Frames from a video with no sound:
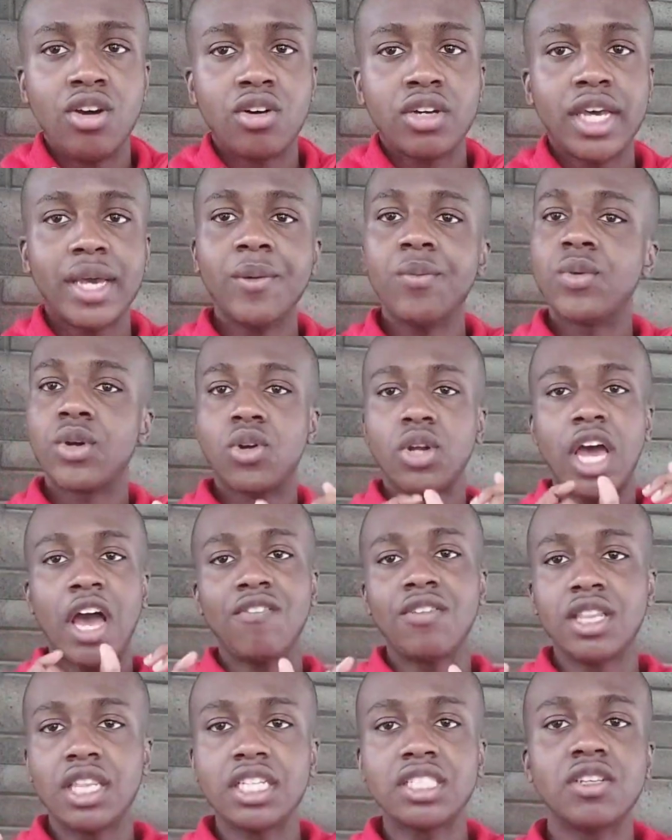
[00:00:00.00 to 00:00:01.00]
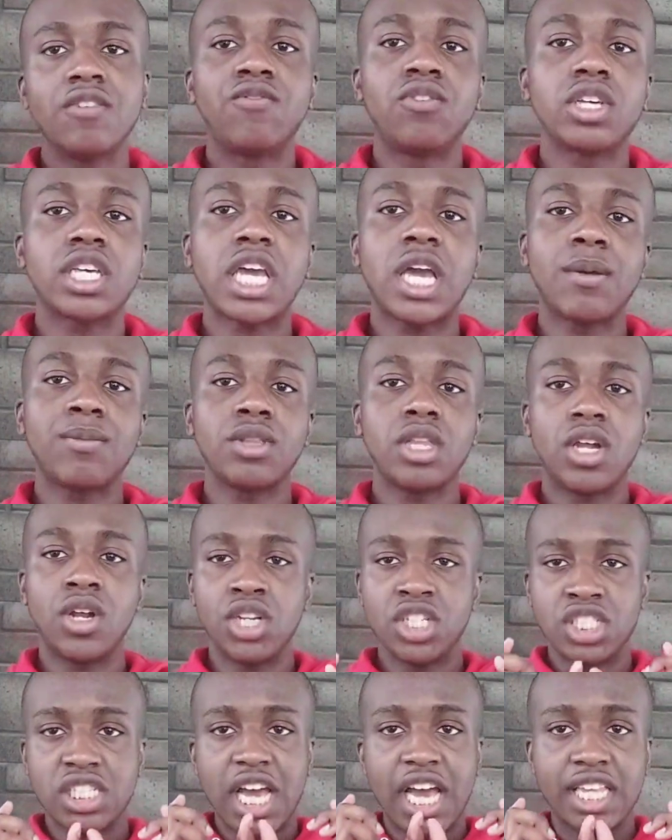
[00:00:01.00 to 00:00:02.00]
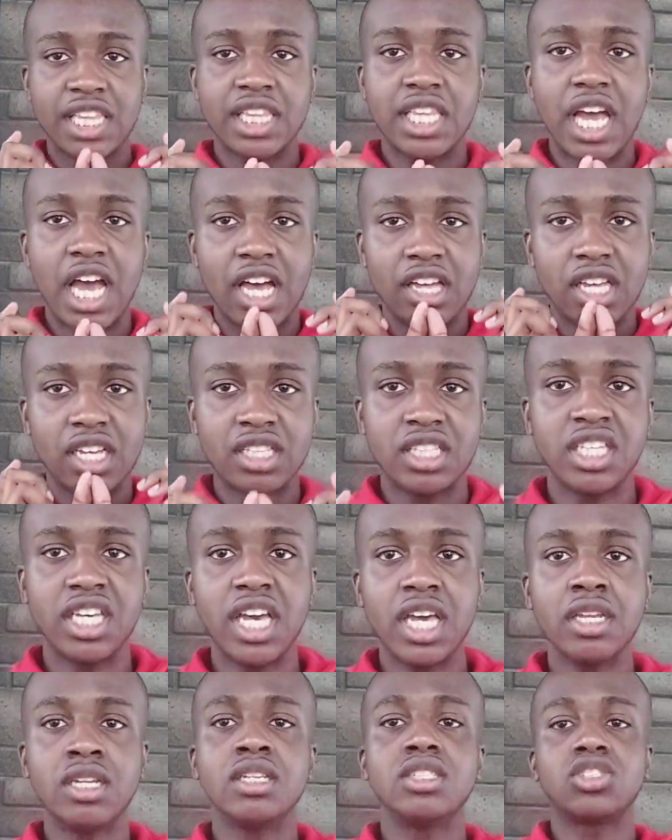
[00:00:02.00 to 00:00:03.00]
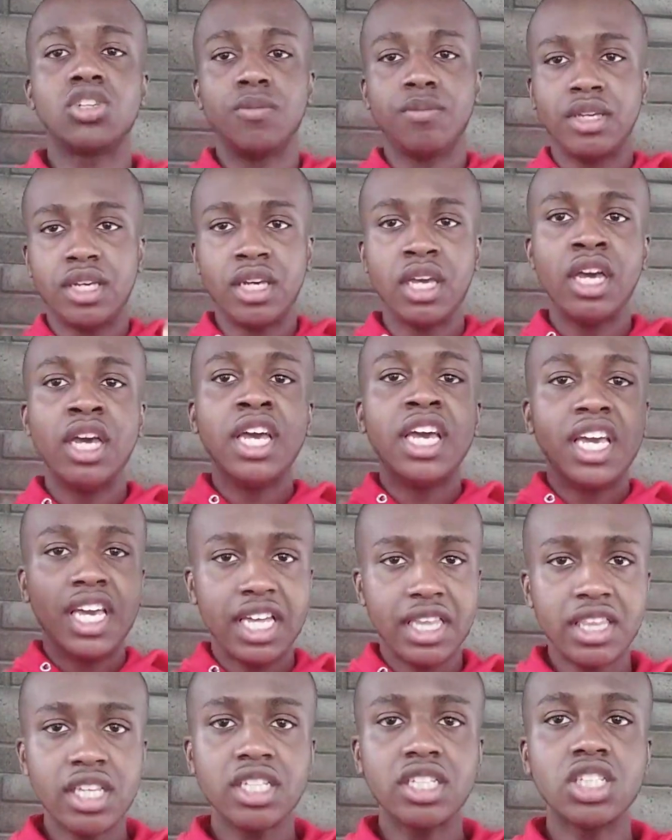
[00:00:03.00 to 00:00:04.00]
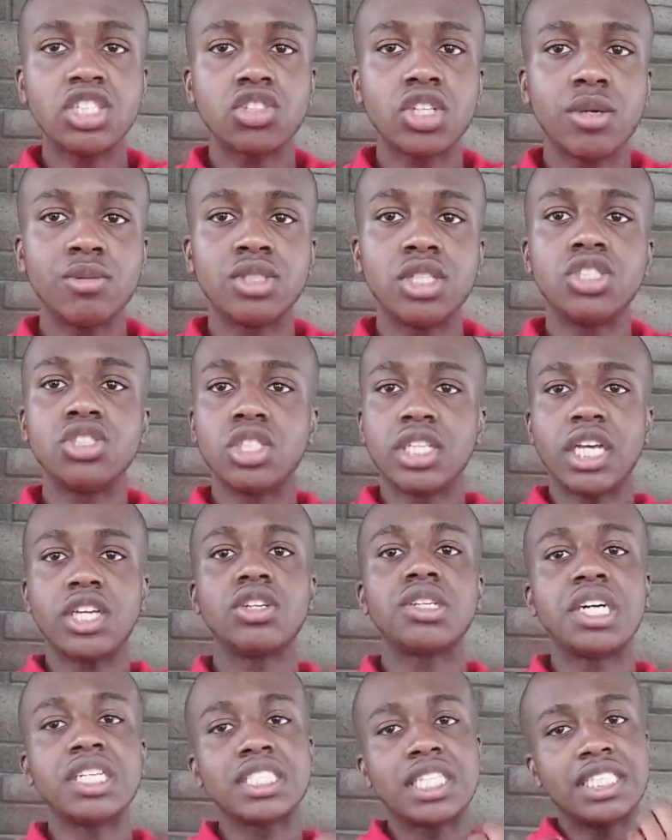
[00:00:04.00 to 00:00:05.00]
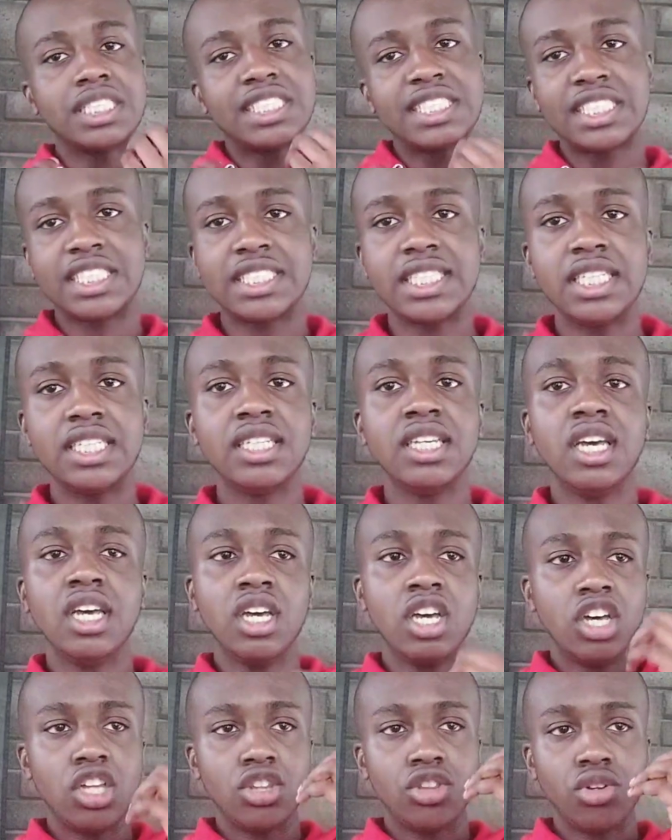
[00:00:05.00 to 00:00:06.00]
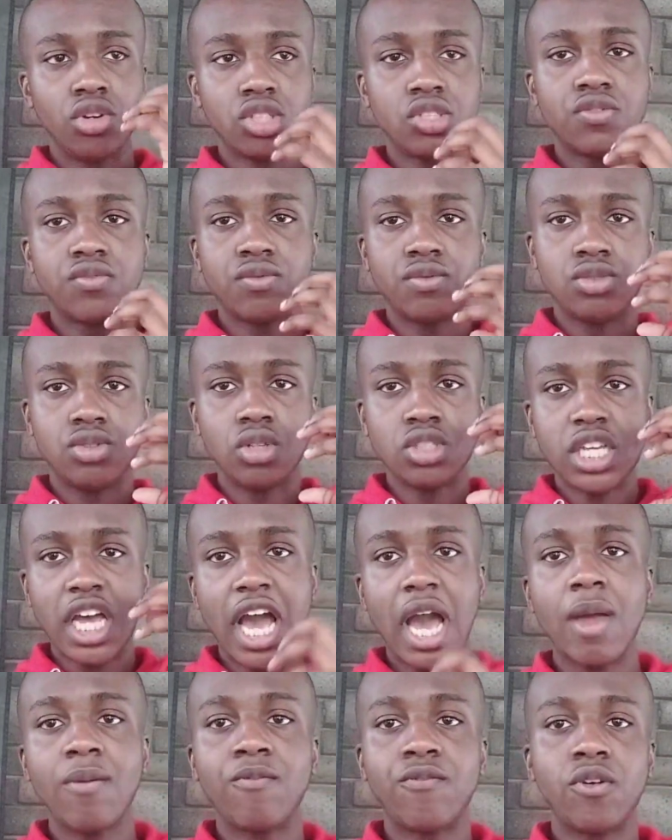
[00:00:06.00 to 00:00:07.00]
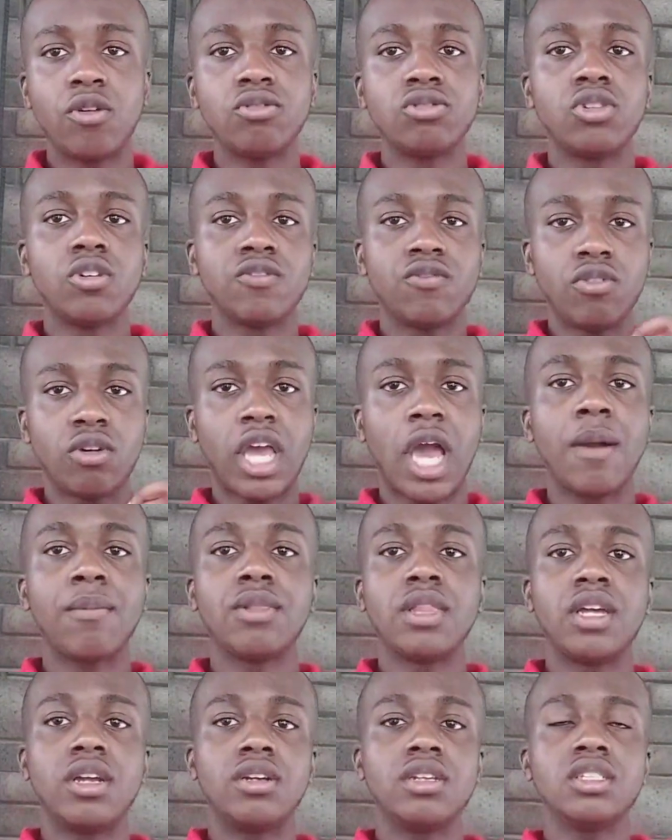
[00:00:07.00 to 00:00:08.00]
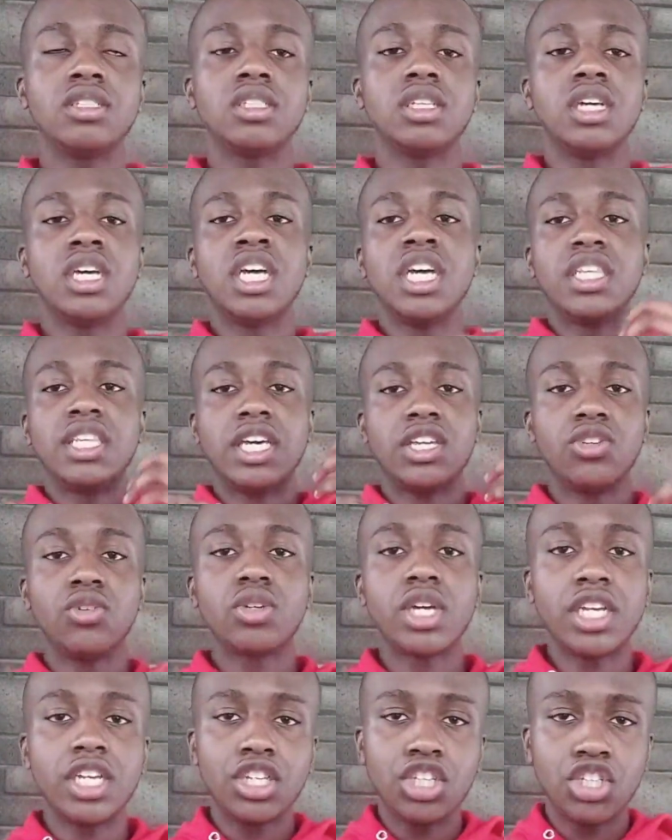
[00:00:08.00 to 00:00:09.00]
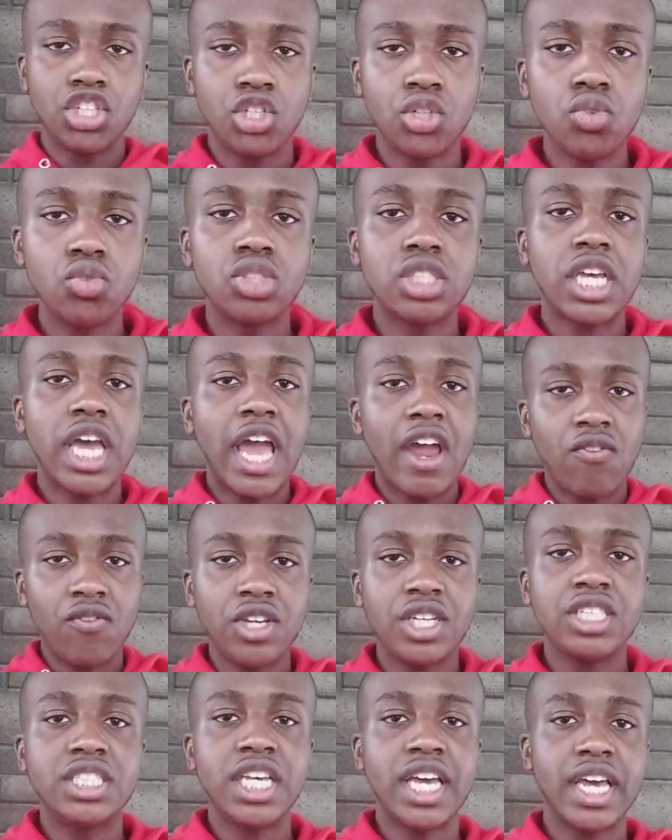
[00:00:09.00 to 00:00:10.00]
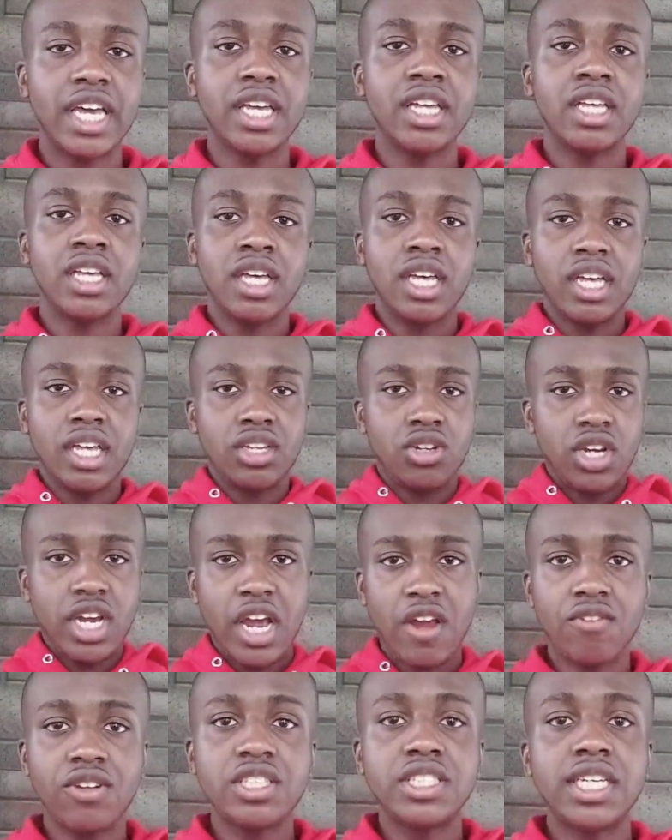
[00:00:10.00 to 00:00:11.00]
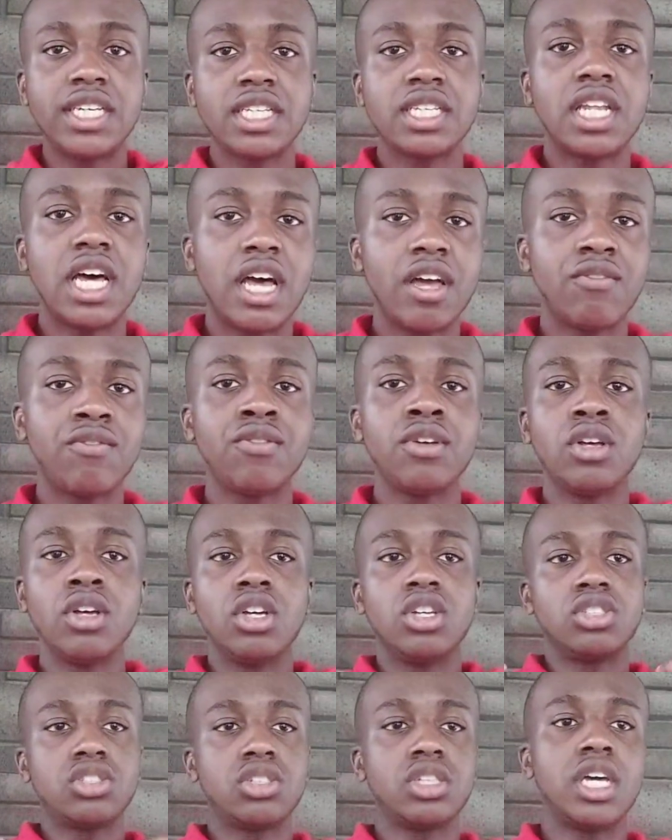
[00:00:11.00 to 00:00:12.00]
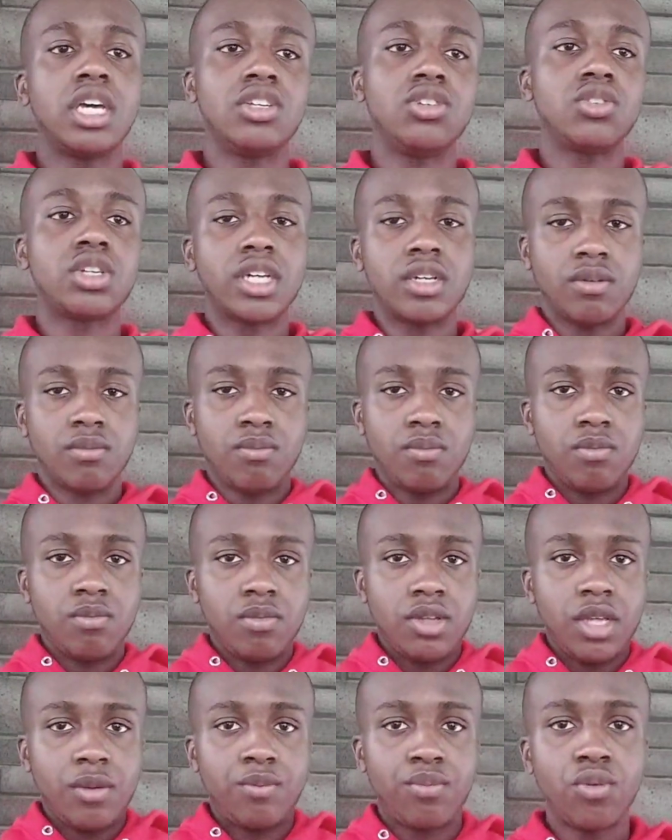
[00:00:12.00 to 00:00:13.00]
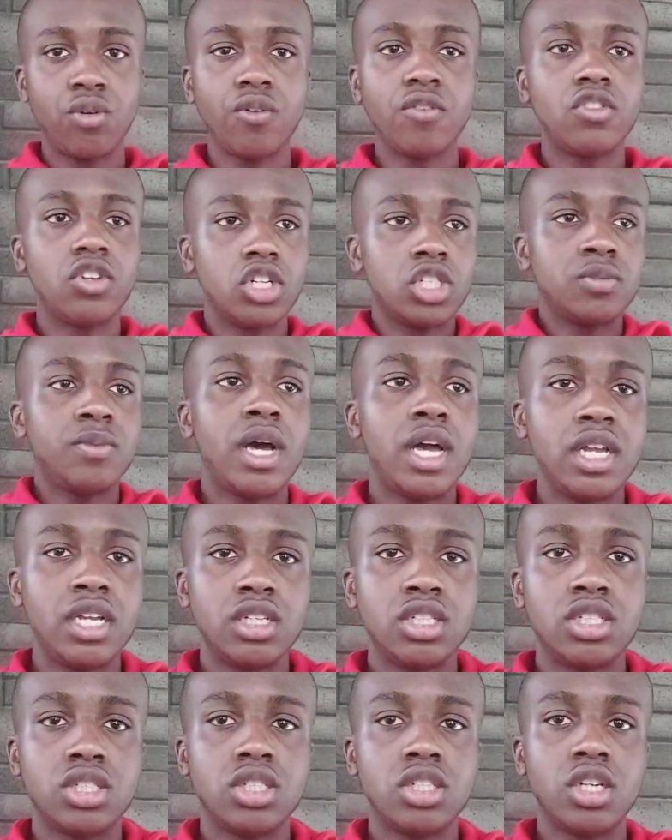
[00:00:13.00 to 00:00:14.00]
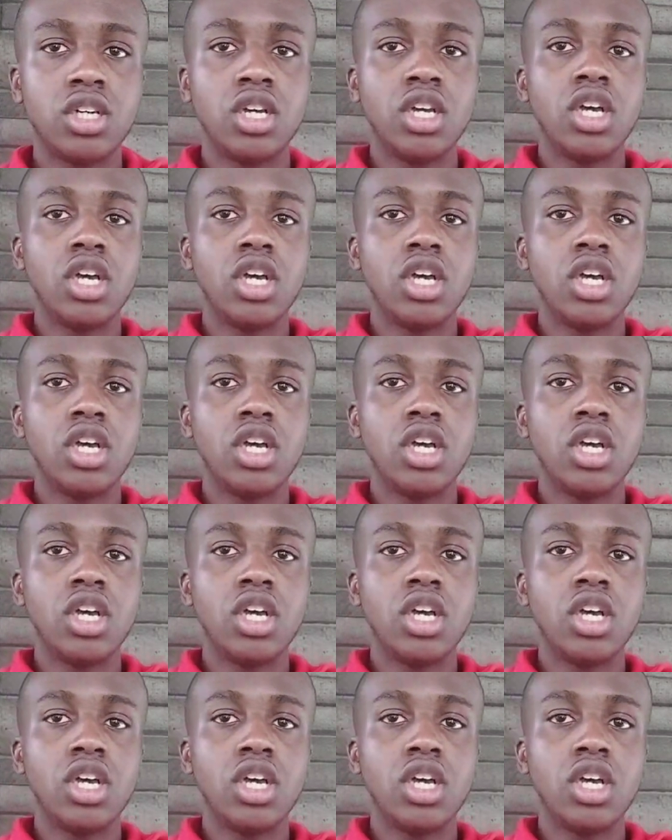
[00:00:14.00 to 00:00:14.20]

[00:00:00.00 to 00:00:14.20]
Okay, we're gonna have a list of vocabularies at the end. It's gonna be in the description so that you guys can see those adverbs, those vocabularies that you can use every day in your everyday life so that you can improve your Spanish.